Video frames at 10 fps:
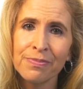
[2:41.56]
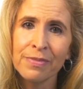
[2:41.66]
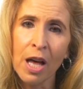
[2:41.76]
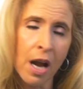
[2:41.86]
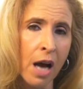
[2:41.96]

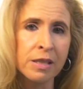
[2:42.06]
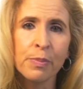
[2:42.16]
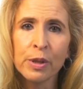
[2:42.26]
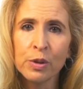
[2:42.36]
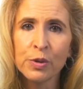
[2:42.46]
A lot of
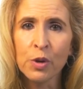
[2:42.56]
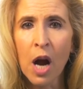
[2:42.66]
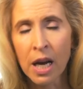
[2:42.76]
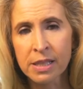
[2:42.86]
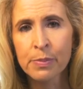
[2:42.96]
hospitals or
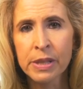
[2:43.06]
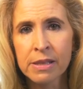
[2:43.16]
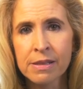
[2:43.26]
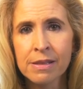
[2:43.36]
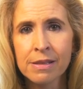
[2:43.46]

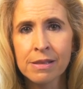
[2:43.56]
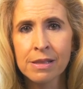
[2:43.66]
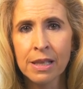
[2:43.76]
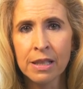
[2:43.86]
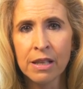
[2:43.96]
hospice
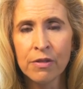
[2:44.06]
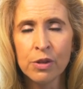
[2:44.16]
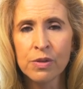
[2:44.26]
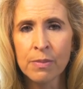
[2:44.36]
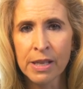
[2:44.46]
can give
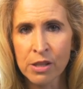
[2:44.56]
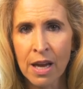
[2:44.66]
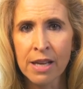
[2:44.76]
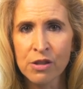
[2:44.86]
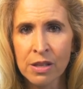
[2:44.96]
you some
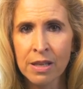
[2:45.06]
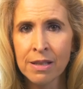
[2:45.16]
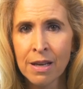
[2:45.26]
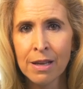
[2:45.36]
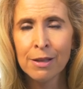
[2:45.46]
education,
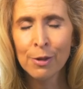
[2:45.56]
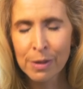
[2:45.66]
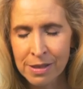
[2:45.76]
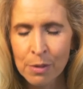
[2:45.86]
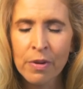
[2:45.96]
and you
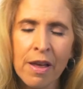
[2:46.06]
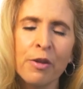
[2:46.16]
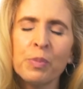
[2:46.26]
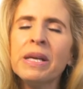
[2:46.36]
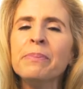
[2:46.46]
can sit with
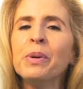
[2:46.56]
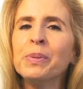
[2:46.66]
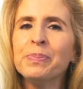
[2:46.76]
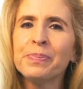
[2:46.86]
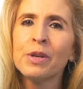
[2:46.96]
other people
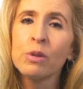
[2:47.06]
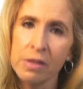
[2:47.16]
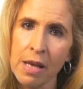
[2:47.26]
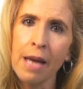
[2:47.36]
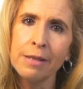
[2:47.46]
who are
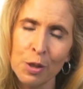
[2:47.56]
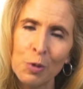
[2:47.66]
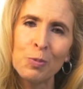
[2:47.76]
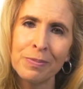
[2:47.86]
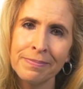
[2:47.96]
sad
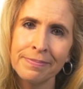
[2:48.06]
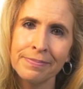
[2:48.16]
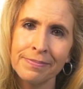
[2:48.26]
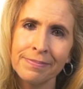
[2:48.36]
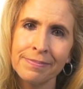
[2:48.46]
too.
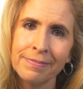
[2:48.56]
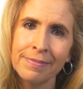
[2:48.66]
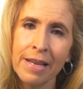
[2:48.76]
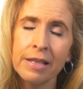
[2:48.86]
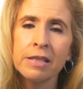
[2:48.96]

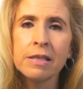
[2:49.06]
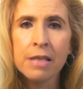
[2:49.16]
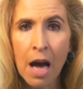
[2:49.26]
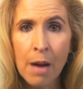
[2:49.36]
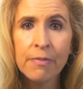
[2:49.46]

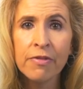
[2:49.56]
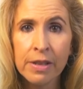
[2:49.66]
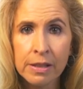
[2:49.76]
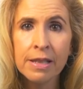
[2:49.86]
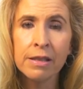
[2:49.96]
Stop
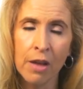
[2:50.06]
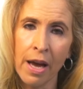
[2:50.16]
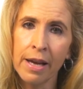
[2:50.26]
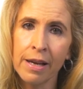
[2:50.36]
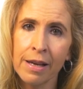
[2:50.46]
feeling
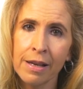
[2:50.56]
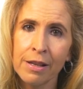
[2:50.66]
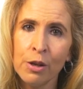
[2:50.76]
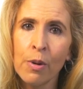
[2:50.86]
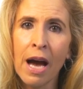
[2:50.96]
like
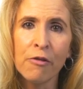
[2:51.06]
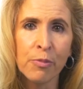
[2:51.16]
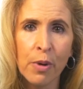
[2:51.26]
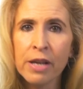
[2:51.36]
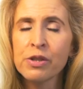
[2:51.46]
you
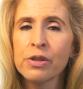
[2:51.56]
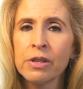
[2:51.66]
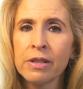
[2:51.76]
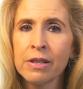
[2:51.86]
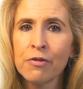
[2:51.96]
have
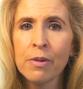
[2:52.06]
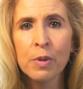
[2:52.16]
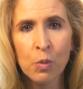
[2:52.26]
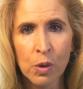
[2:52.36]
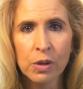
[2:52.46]
pressure from
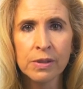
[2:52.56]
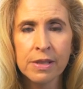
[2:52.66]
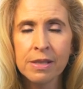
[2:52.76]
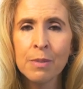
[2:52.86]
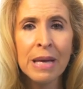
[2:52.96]
the world
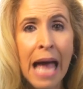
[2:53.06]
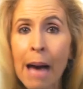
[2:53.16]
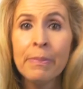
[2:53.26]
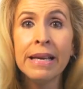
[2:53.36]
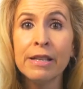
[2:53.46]
to be
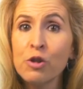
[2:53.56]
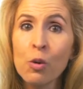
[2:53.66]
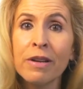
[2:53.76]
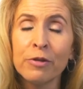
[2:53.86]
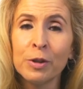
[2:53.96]
happy and
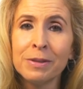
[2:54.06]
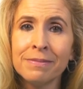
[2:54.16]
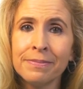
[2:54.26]
joyful.